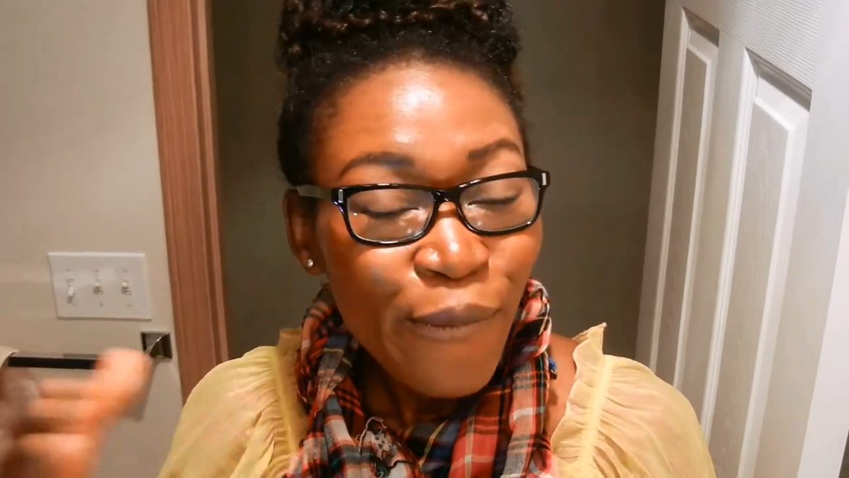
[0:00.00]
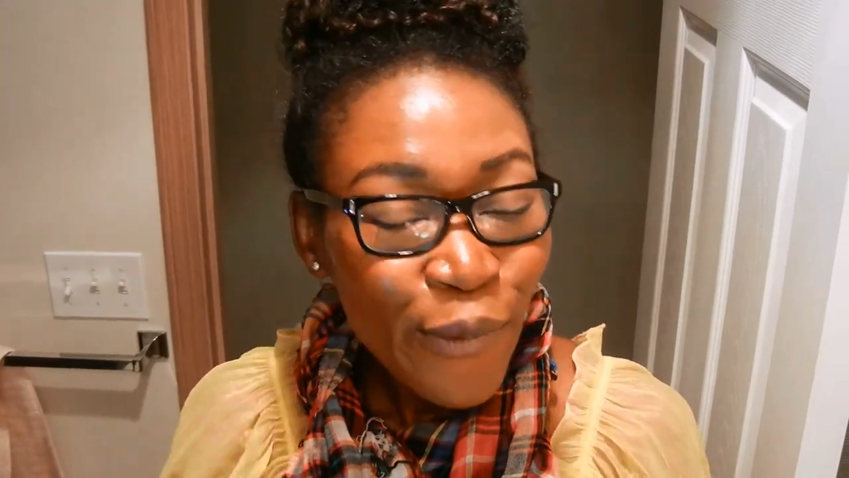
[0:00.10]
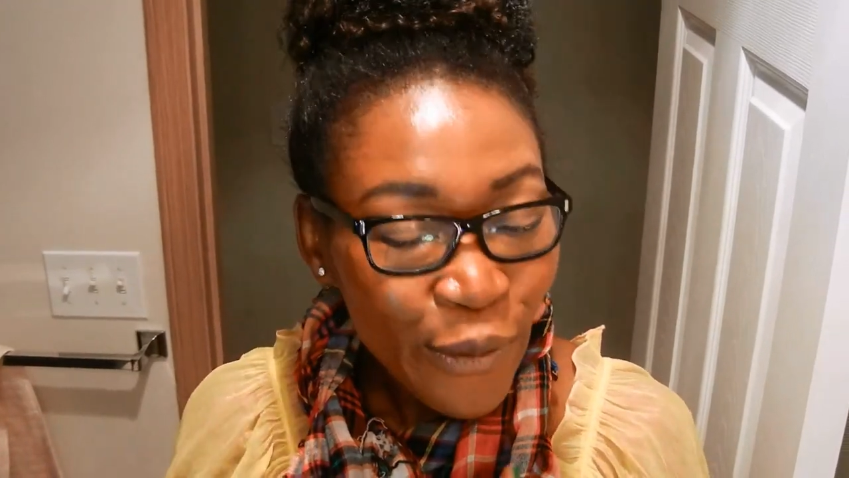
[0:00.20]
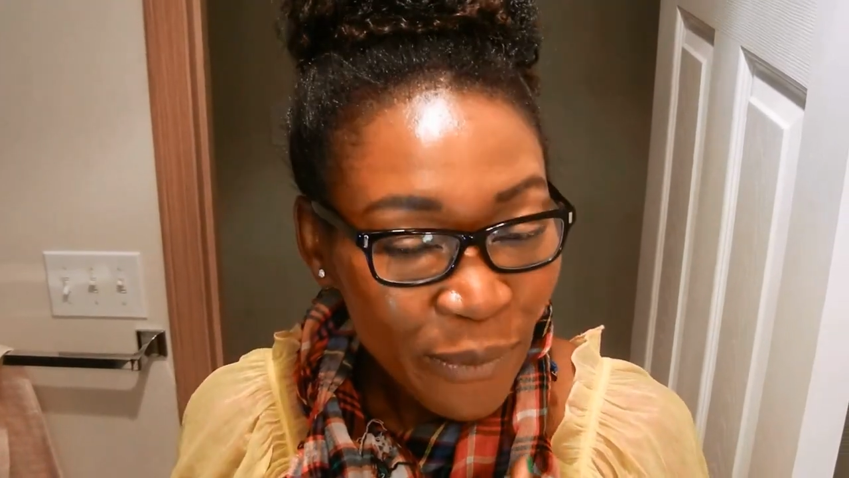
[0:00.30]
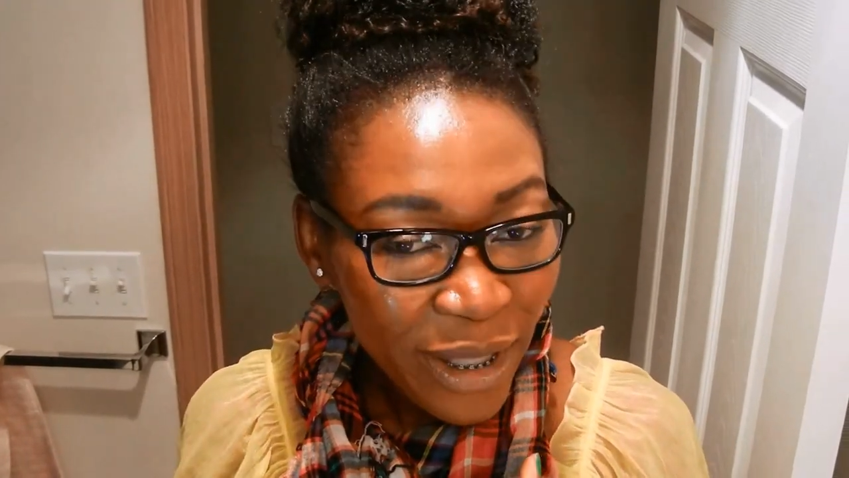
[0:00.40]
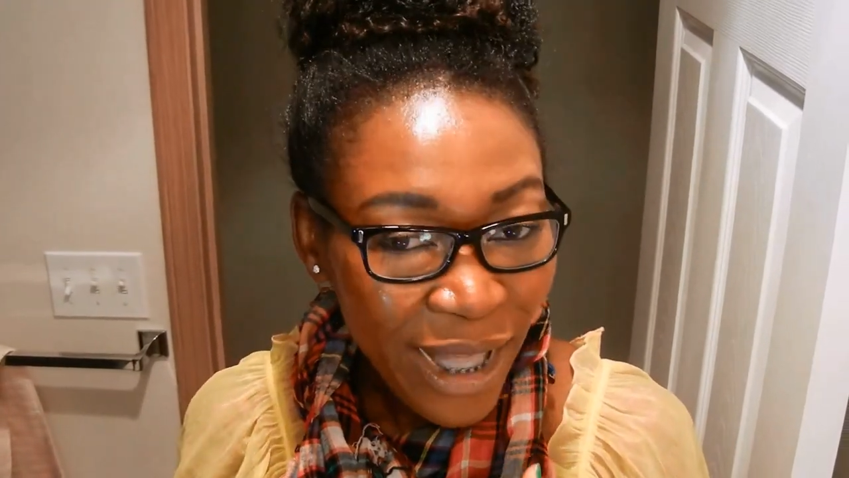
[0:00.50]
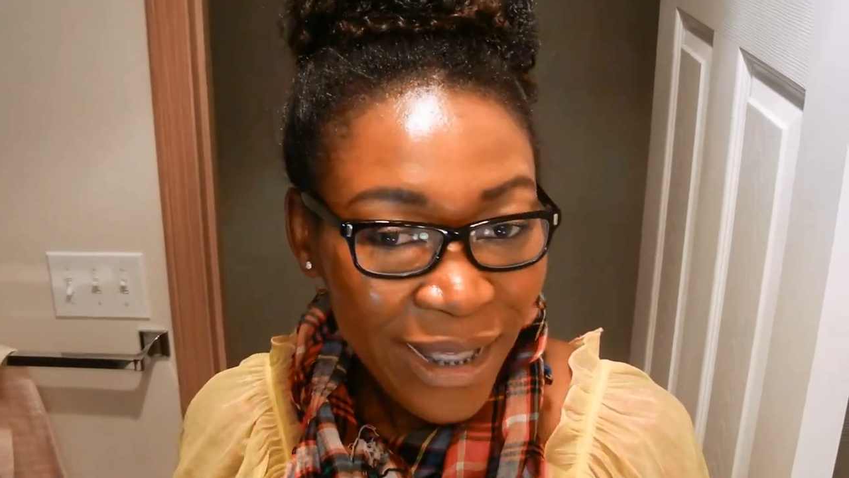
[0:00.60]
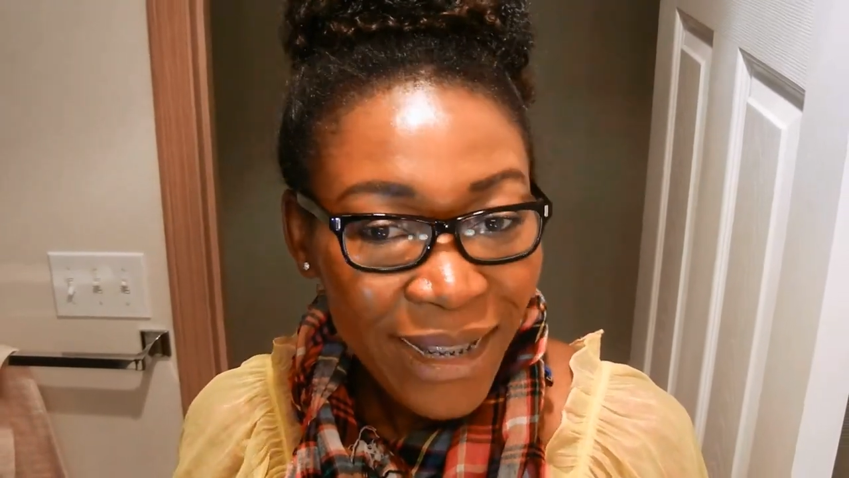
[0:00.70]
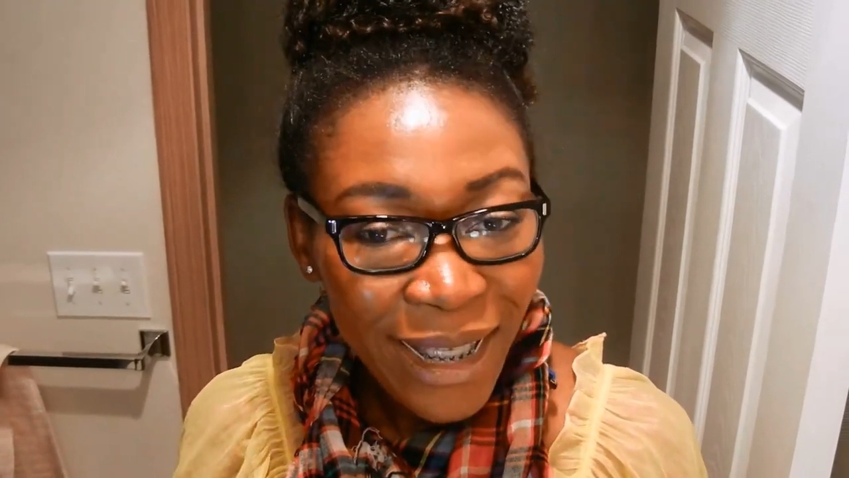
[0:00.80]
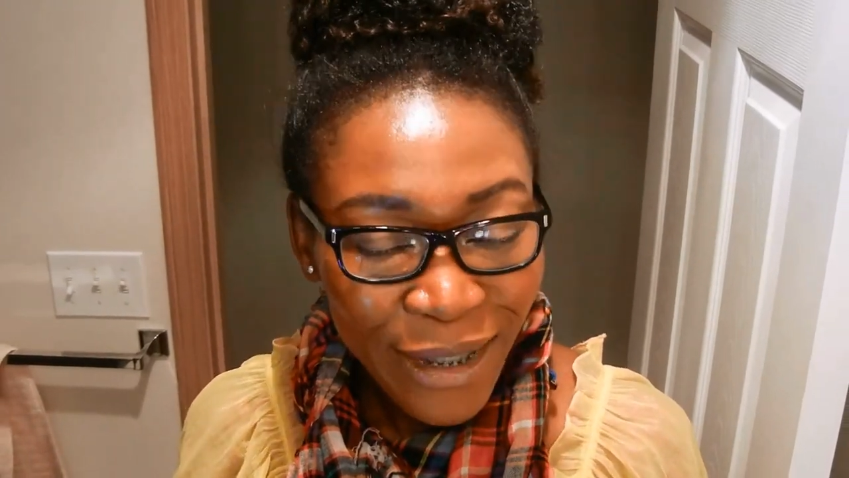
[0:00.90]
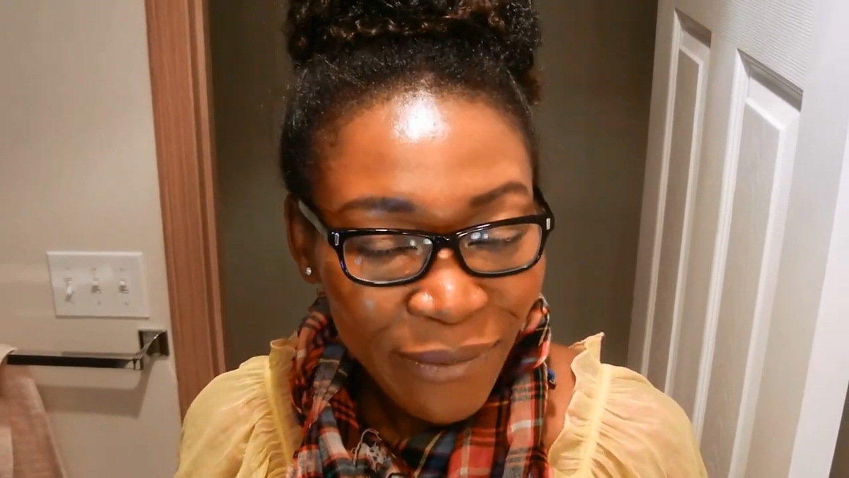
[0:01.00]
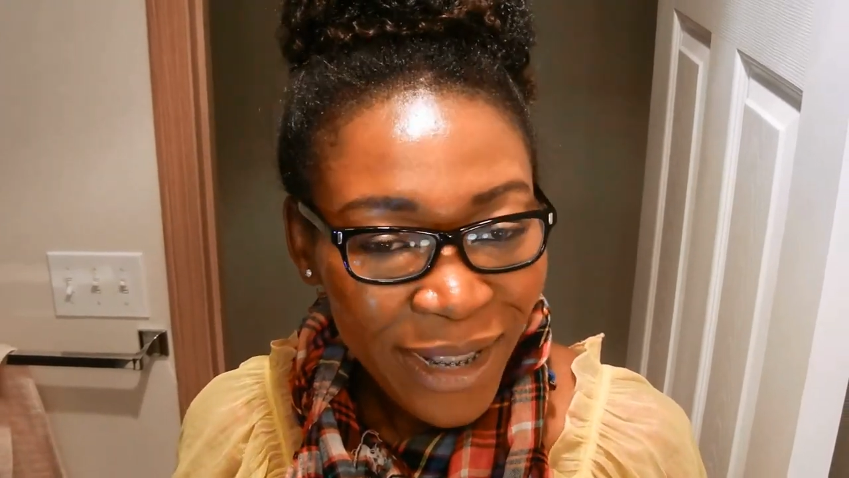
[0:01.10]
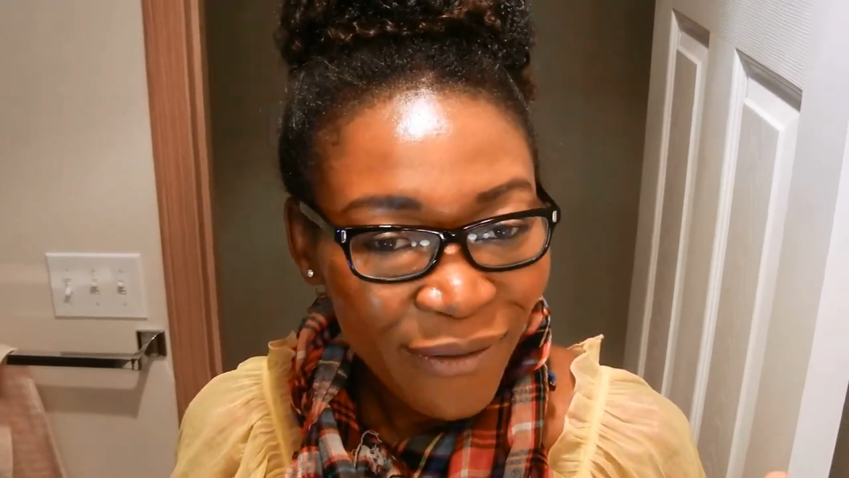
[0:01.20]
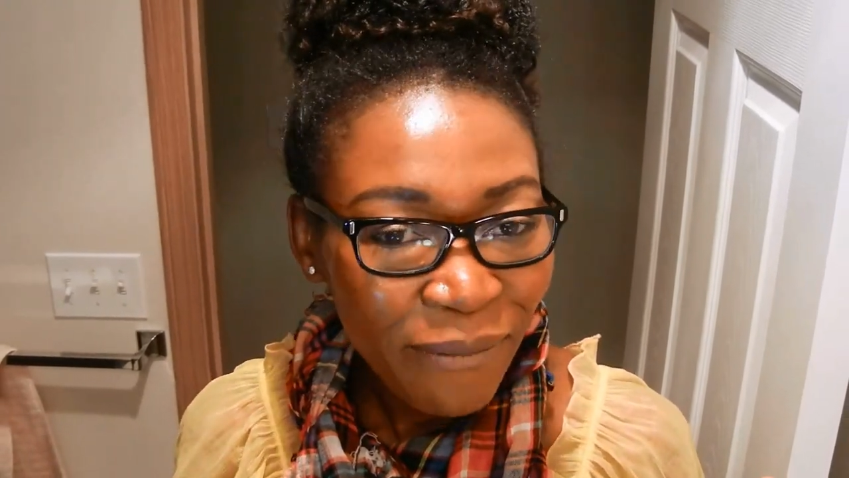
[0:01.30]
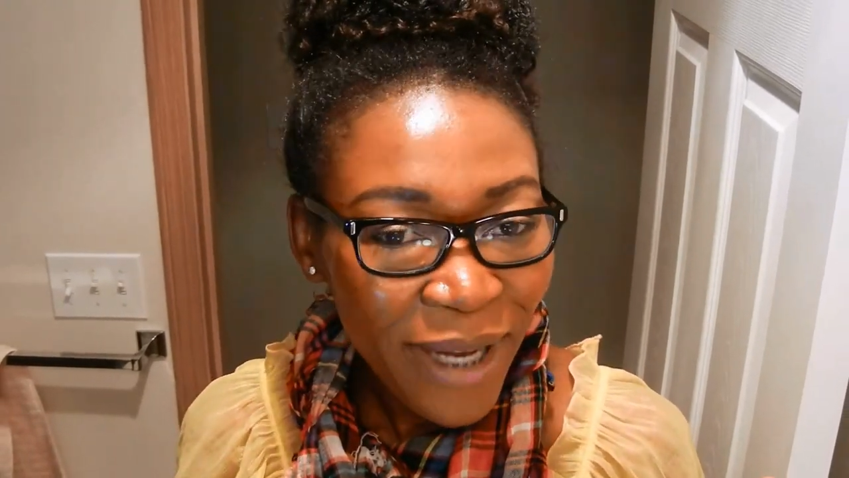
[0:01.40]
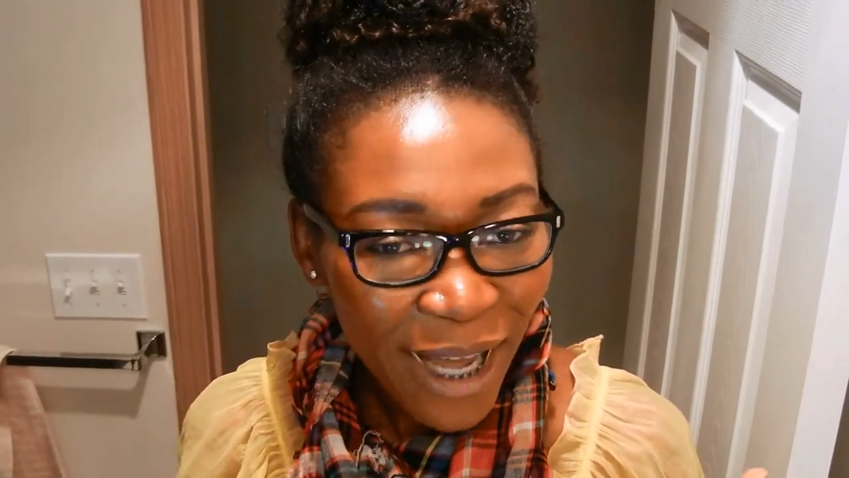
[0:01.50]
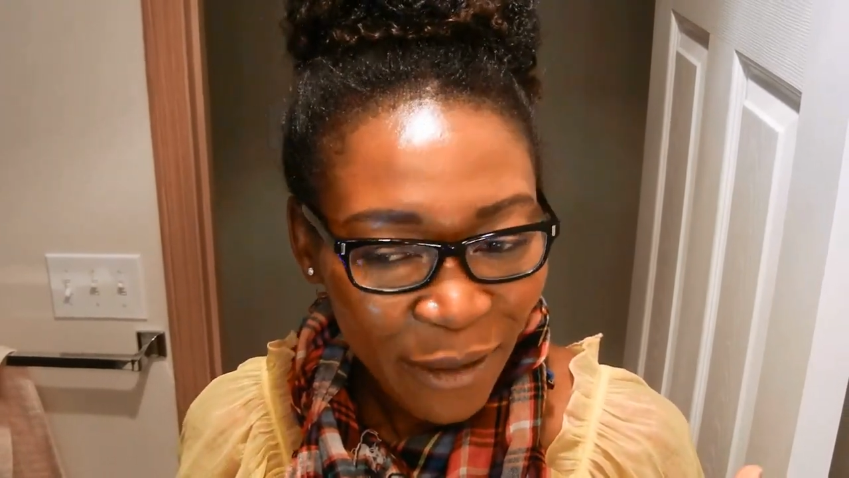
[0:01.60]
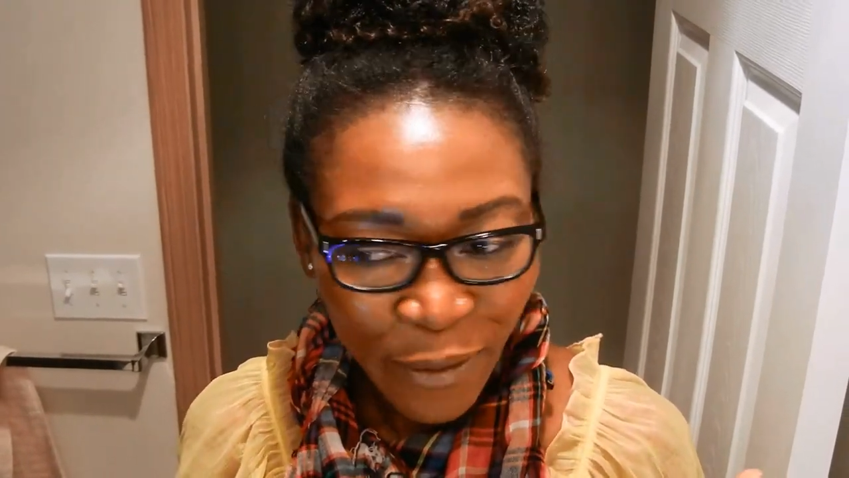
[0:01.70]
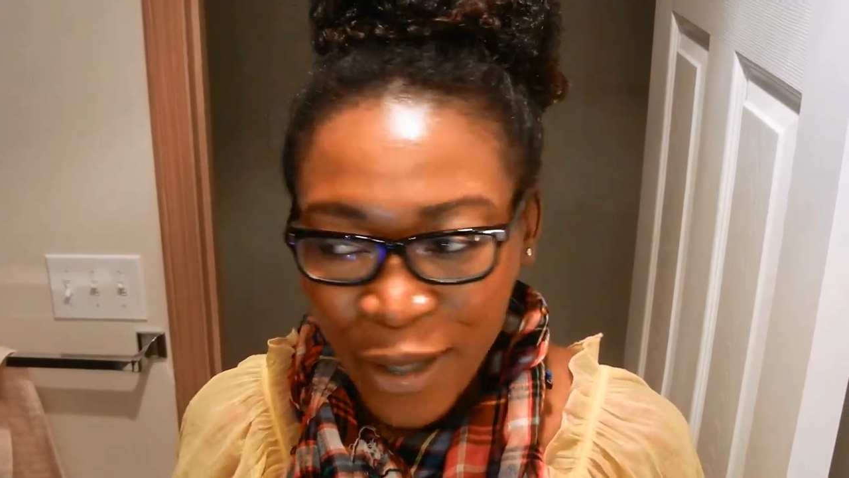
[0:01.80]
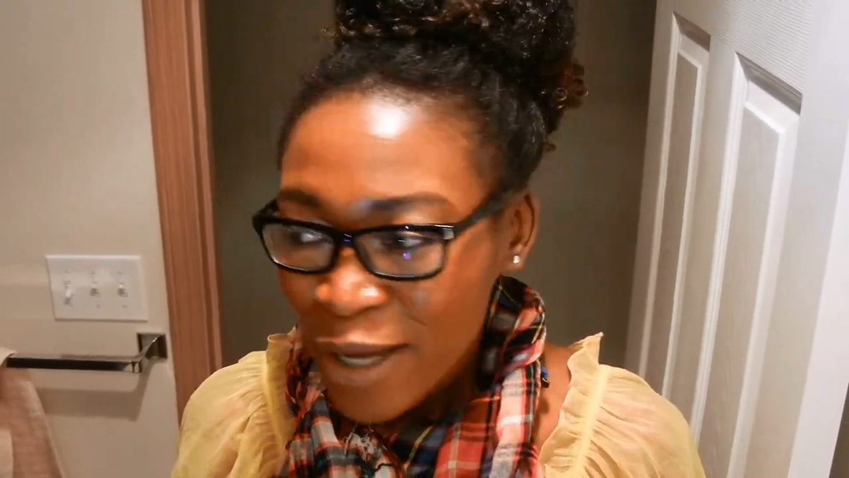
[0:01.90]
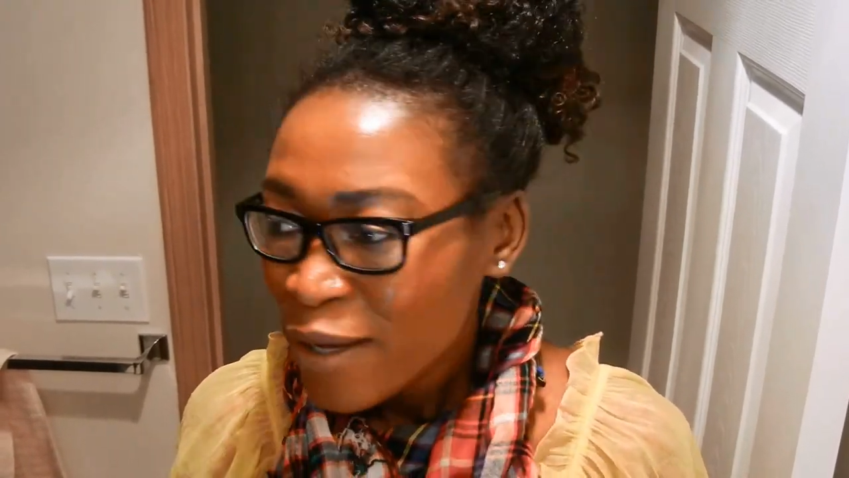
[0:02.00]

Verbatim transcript: will be like six weeks from now.